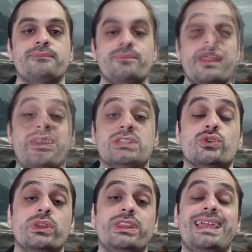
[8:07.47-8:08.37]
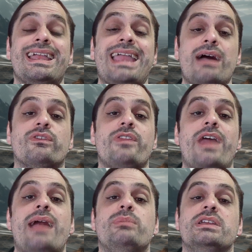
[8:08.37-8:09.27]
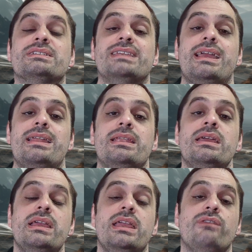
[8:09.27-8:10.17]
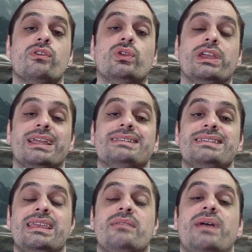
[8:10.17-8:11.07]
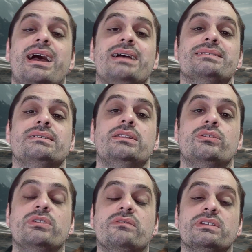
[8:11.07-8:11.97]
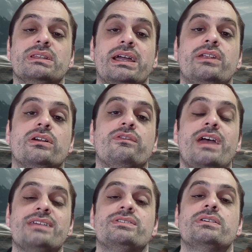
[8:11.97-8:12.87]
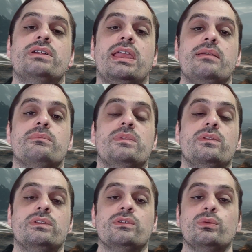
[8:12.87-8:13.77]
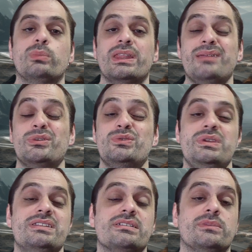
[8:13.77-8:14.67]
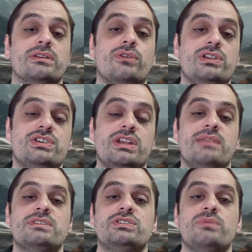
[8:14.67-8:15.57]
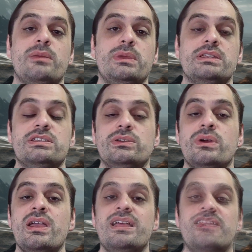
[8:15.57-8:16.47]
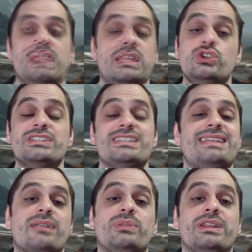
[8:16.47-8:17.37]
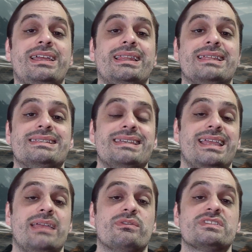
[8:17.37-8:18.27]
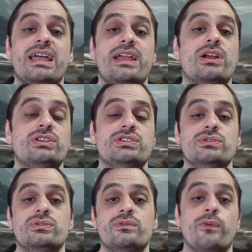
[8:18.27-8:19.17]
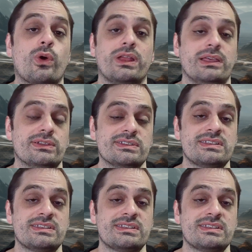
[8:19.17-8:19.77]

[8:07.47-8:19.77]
But I think it's cool that they account for that because, again, if you're looking at this game as a little bit of a lighter, faster game to play between some of the crunchier games that you might be into, and then you can sit down and play, let's say, a game of Slayer to 4 kills,